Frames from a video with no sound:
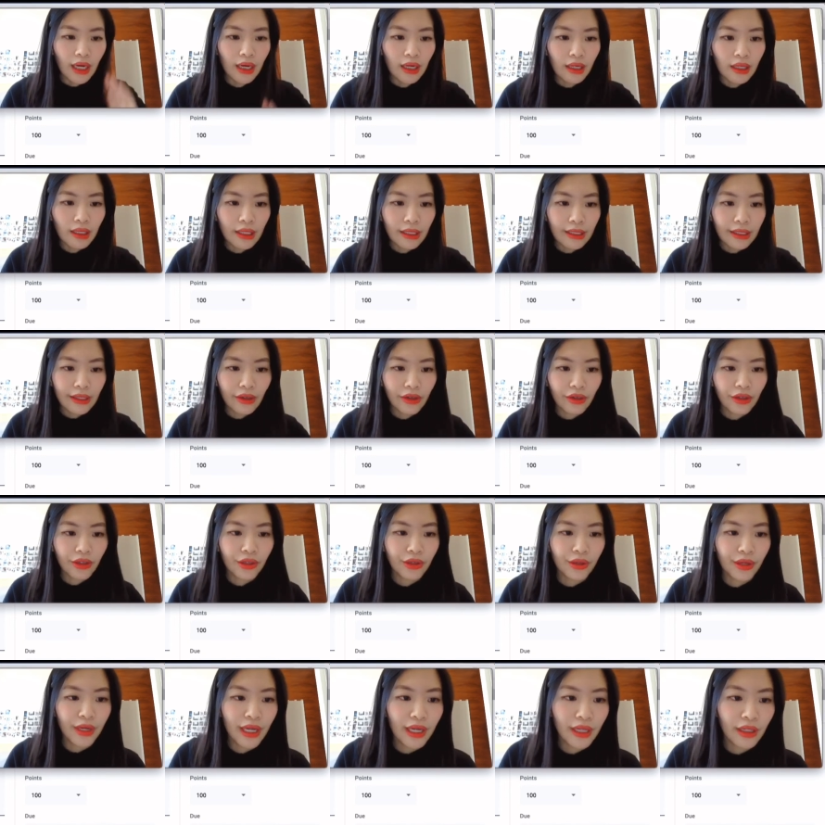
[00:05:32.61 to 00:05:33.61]
clicking on
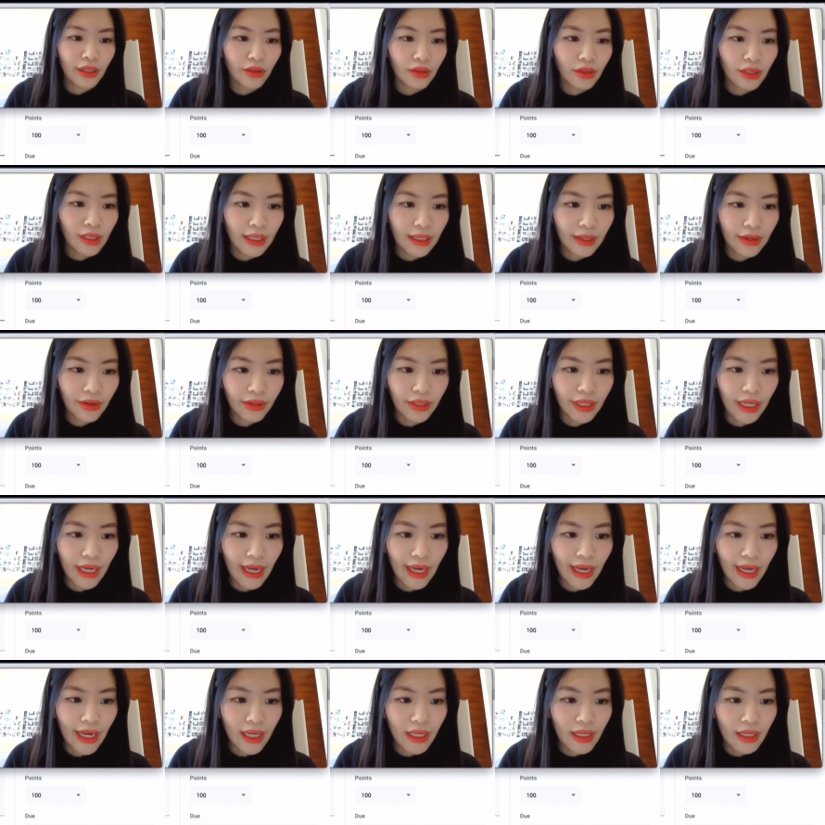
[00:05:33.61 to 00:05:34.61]
create, you click on
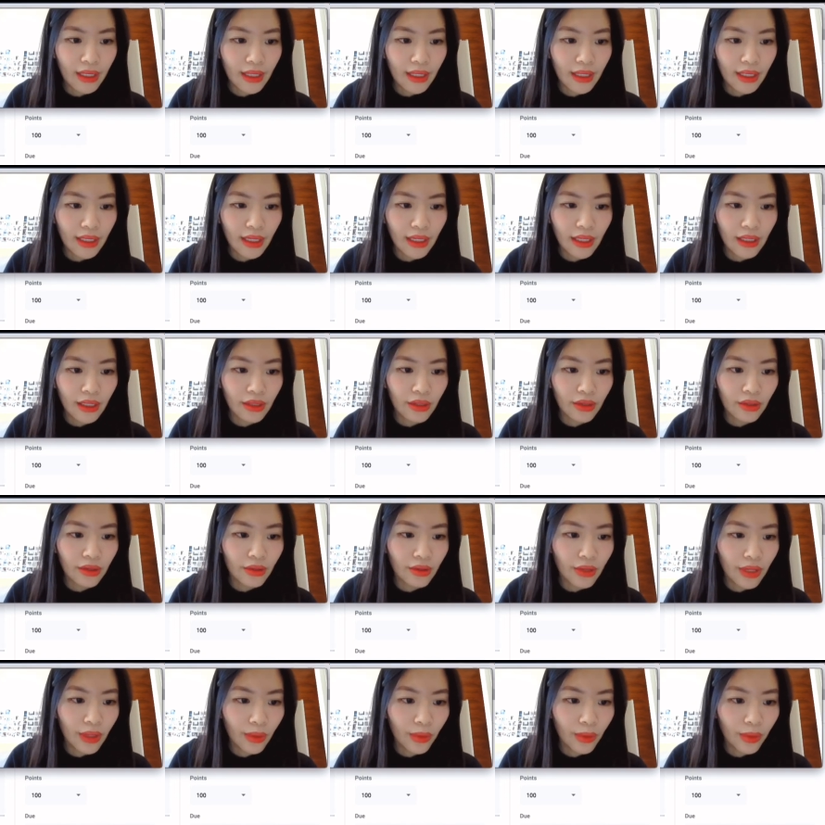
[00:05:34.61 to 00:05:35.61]
add, and then you
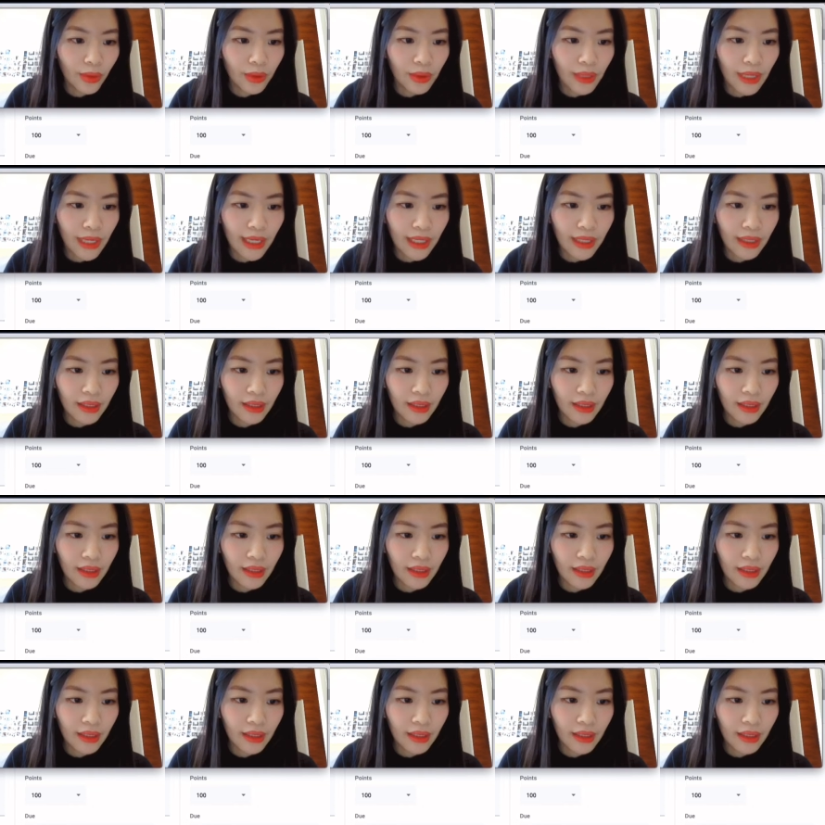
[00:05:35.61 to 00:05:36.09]
will add the